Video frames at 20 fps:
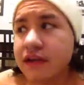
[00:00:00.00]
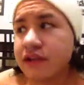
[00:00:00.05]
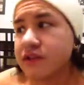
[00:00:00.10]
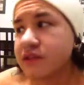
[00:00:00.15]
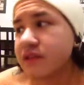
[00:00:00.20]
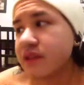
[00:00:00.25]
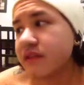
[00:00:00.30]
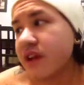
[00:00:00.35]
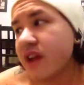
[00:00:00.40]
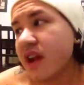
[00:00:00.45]

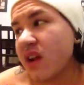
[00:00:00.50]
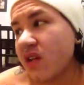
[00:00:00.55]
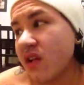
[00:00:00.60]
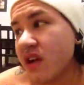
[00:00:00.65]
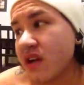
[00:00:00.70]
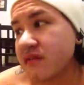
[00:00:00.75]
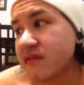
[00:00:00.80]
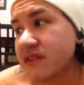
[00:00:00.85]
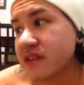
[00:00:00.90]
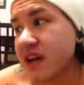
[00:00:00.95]
I've had a
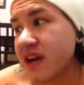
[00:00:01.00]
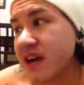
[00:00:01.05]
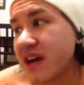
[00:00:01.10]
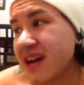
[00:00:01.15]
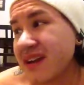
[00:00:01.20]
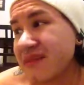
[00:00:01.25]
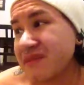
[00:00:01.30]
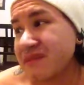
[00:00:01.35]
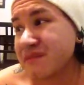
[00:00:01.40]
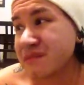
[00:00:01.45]
lot of
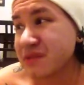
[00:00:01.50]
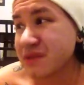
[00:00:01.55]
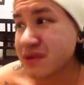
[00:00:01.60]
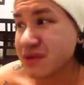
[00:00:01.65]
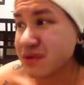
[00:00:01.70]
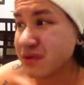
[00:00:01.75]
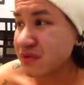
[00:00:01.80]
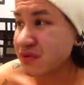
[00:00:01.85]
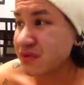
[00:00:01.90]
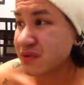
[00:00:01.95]
time
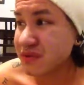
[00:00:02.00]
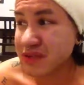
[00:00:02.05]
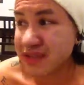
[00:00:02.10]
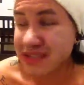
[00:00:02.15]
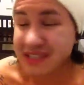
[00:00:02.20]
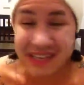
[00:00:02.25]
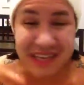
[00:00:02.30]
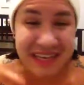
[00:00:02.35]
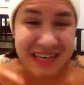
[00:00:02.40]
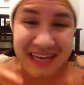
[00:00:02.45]
to do
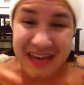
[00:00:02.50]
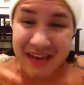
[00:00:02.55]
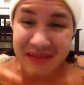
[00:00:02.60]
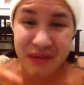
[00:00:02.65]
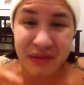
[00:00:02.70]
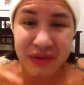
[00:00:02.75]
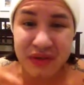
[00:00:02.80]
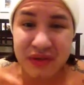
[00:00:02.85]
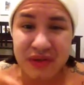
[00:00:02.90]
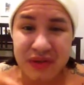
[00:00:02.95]
things I
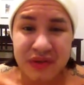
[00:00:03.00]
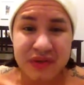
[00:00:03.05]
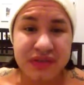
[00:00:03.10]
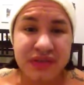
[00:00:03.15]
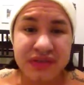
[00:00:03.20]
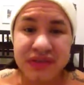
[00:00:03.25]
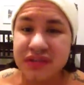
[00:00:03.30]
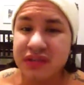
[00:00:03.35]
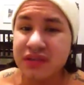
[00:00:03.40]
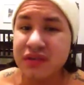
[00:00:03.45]
never used to
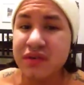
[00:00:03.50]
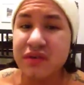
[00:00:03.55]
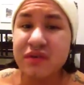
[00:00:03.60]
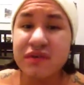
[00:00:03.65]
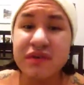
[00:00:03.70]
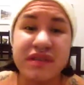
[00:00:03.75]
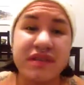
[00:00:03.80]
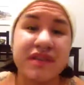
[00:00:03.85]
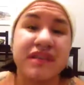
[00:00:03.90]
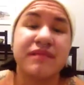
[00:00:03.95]
do,
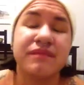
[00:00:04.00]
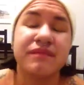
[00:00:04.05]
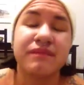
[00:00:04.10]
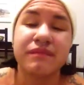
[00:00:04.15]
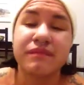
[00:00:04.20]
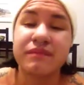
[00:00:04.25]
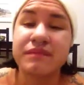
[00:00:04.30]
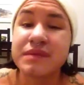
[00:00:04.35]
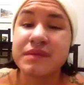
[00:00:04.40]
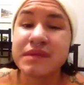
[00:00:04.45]
to
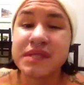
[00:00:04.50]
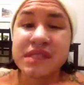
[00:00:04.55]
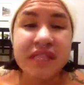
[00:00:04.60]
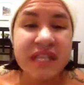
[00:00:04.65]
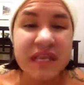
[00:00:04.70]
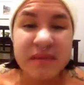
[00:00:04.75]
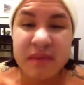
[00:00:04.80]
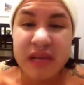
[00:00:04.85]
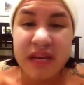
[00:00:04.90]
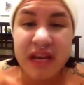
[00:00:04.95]

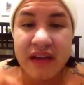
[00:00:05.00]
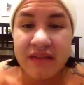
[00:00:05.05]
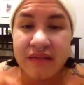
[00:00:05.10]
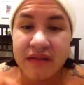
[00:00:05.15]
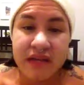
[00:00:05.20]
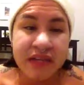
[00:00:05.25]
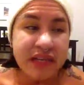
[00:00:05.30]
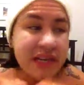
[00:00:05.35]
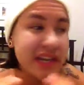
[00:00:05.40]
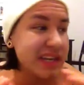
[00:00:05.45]
sleep in
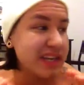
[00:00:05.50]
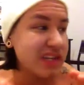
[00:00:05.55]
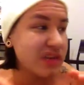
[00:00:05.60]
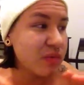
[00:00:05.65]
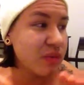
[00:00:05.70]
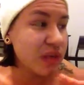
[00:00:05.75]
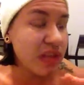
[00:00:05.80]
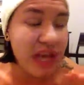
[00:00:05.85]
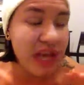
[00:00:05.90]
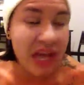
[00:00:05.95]
every day, to
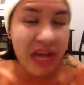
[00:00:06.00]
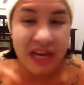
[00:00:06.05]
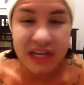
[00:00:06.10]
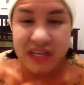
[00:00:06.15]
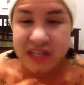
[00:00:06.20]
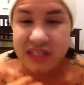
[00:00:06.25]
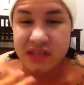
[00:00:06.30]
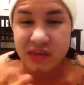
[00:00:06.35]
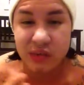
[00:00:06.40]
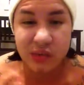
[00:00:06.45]

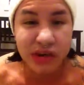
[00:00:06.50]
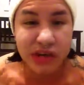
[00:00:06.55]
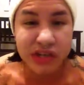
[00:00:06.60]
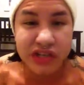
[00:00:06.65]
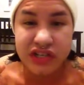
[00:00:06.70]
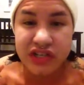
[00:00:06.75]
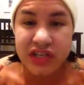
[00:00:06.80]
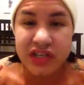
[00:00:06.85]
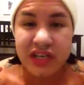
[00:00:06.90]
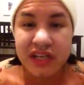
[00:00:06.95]
relax, to
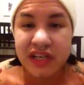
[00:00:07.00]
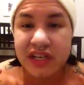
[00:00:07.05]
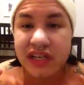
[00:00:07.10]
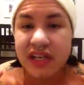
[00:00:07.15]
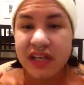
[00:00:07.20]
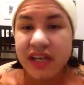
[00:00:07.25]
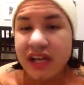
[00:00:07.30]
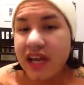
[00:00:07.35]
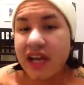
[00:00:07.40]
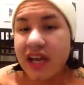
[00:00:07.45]
watch
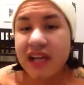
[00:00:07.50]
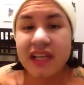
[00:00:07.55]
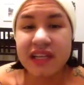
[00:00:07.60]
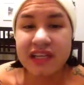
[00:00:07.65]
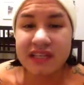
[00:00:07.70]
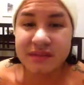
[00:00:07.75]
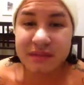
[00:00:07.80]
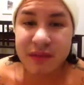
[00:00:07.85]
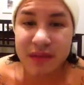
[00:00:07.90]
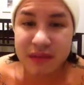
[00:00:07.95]

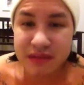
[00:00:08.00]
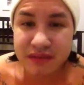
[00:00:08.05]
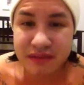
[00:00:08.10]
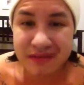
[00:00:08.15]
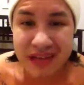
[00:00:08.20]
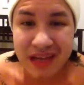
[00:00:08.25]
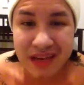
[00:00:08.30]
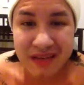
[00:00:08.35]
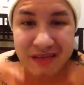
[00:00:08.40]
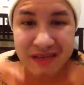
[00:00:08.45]
endless amounts of
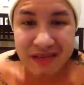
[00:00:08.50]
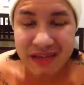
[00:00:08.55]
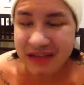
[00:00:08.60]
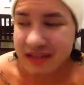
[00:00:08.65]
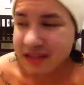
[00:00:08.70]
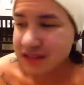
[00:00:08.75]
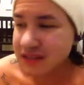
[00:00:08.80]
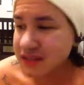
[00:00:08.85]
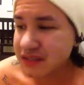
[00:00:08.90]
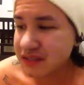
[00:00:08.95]

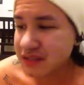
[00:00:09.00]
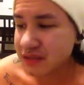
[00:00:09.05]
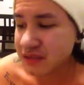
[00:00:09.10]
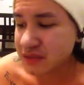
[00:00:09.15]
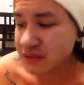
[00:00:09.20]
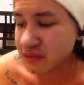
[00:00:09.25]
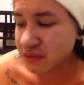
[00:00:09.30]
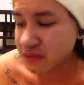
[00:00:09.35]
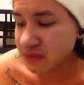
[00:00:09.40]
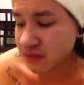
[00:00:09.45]
Netflix,
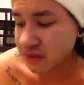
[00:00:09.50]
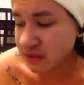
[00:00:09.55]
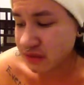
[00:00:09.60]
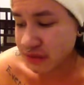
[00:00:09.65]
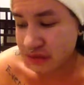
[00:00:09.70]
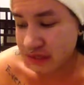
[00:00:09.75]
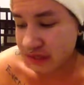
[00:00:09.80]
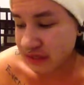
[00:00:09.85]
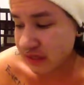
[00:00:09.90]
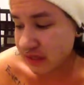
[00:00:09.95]
to
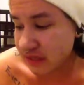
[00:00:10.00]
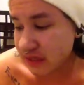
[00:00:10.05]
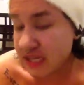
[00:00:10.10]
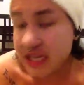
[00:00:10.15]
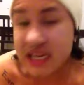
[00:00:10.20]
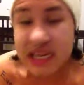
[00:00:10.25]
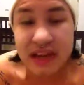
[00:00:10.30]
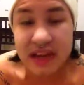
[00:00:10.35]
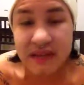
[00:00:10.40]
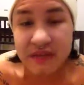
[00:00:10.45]

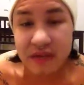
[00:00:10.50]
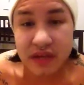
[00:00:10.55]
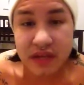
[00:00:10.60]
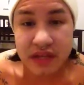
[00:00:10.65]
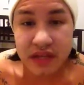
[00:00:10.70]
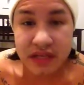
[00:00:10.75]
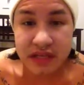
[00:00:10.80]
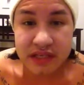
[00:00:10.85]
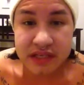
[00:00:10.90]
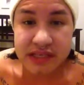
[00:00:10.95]
eat
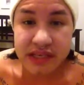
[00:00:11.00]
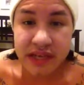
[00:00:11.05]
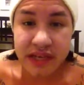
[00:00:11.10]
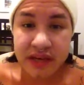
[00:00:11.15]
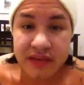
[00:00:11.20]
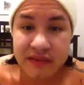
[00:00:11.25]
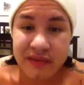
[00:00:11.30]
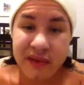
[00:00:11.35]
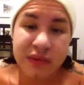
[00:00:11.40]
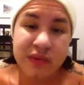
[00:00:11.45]
everything in
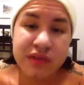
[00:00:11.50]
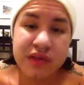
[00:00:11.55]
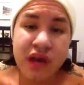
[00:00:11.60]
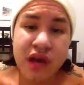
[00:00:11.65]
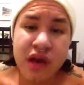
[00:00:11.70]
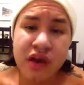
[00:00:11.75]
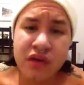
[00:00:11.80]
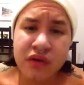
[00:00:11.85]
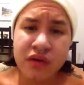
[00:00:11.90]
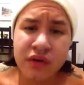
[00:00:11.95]
sight if I was
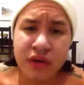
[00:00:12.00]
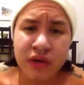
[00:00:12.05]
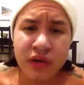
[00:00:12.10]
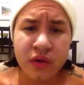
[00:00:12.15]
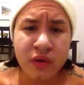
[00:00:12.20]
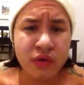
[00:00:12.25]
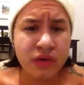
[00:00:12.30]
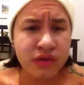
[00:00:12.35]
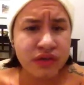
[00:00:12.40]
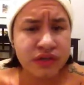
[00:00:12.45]
hungry,
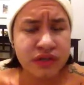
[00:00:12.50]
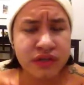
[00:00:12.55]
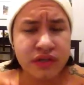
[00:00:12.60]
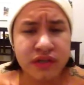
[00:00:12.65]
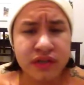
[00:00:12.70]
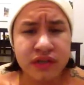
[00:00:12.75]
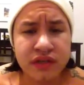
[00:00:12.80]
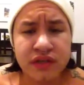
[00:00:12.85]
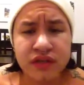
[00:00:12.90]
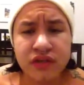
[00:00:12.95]
or
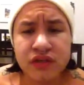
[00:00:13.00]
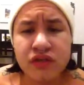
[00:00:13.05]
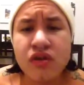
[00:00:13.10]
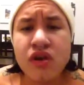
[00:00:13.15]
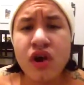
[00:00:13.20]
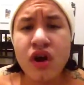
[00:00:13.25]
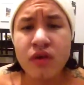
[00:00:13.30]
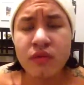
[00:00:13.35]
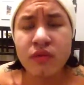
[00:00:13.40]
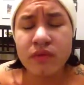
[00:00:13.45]
to
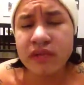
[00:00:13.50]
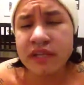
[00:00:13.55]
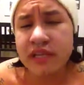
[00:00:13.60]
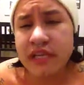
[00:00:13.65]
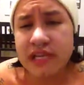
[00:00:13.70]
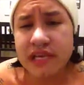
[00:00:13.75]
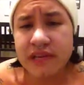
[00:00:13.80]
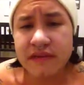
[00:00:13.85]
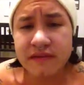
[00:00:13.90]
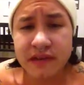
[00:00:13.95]
not really
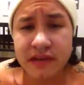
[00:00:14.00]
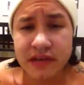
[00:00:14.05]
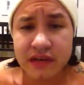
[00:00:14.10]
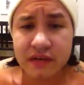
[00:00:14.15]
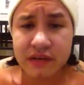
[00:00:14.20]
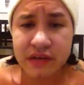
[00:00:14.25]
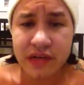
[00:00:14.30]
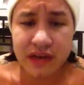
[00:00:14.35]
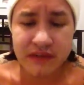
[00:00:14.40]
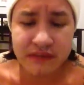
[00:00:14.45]
eat if I didn't
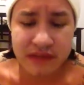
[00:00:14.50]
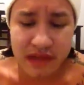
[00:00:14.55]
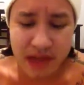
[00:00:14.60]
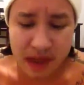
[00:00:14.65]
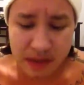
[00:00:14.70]
really have the